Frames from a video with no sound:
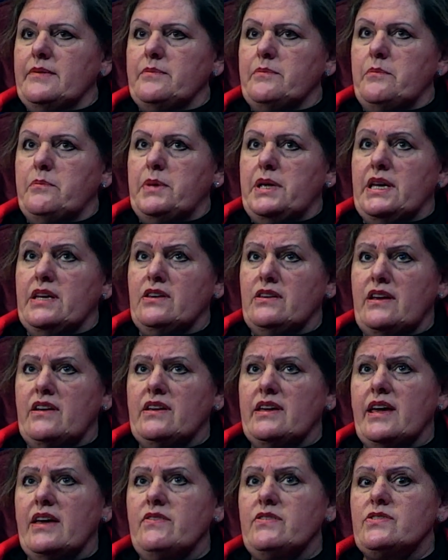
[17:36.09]
But it
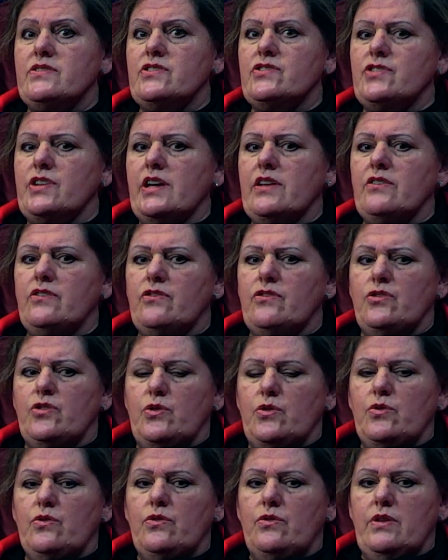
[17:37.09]
gave us a chance
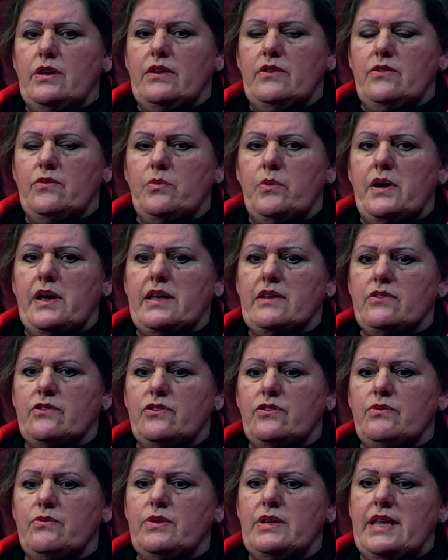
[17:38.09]
to, as well,
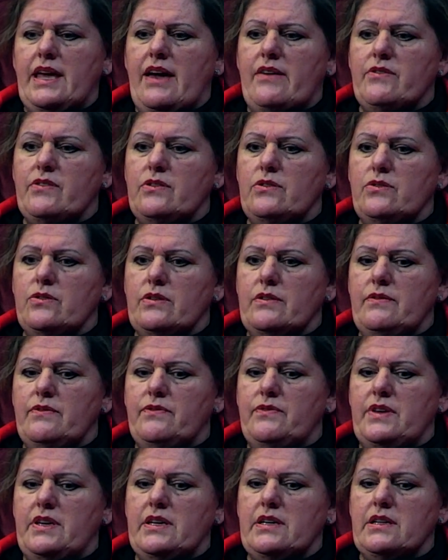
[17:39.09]
to really have a look and
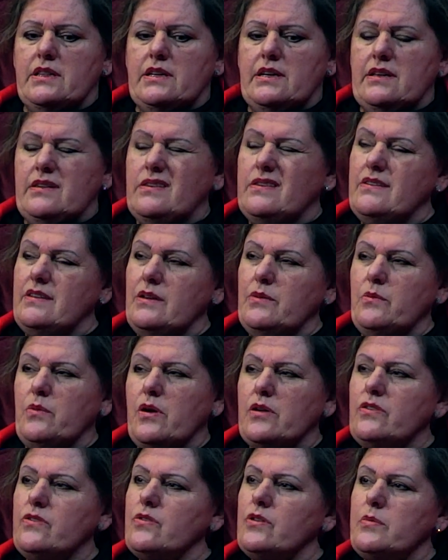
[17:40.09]
feel at see
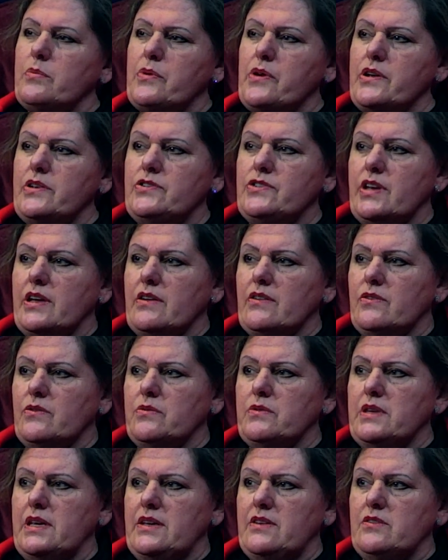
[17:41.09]
what sort of projects
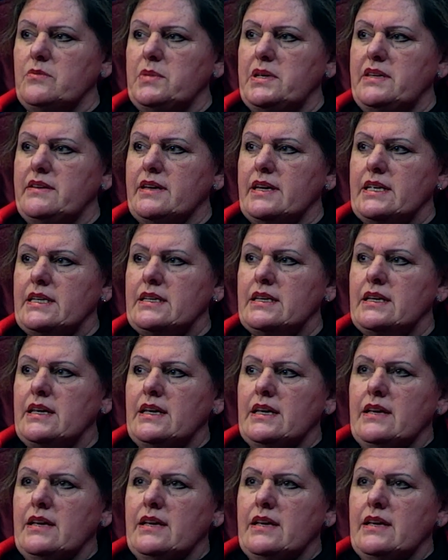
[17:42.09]
need to be done.